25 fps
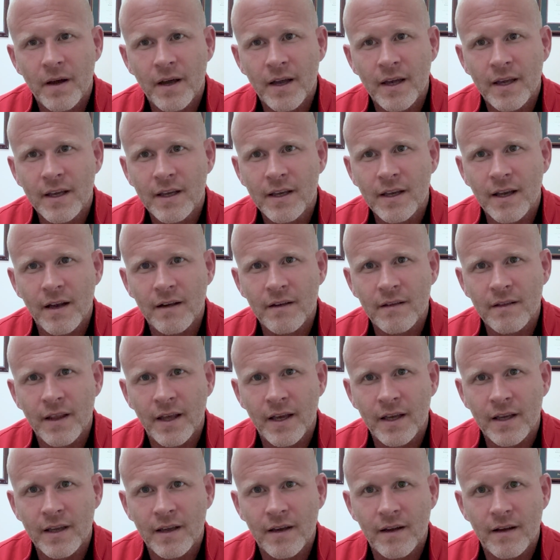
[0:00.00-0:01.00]
like,
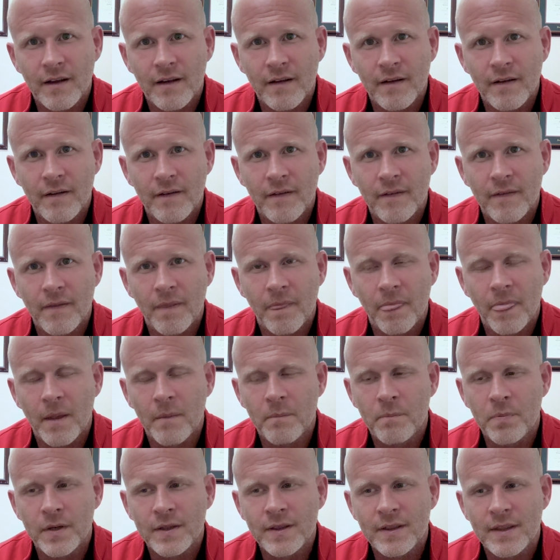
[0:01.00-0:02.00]

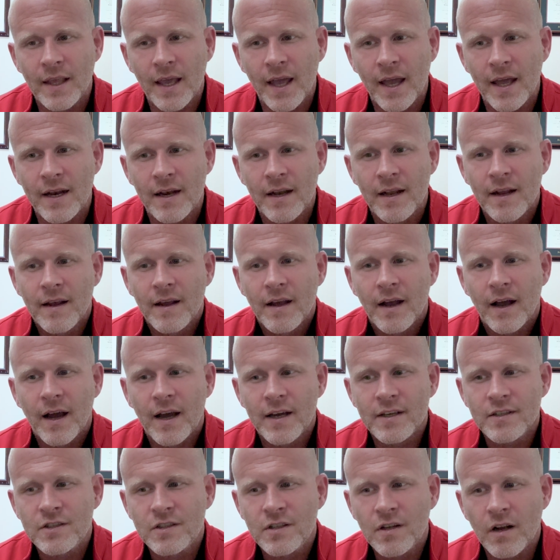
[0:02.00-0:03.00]
but then
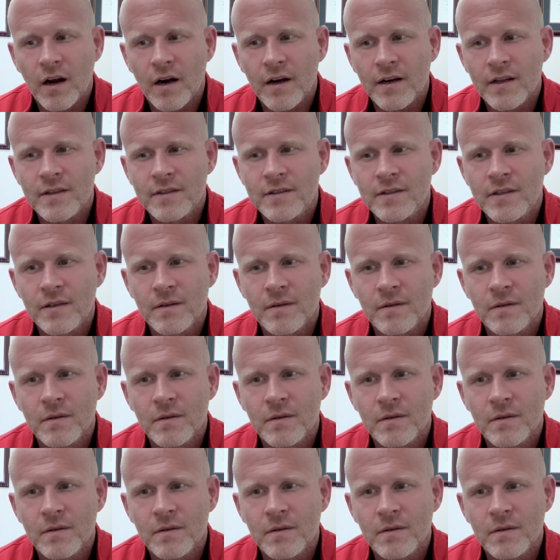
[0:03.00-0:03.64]
I started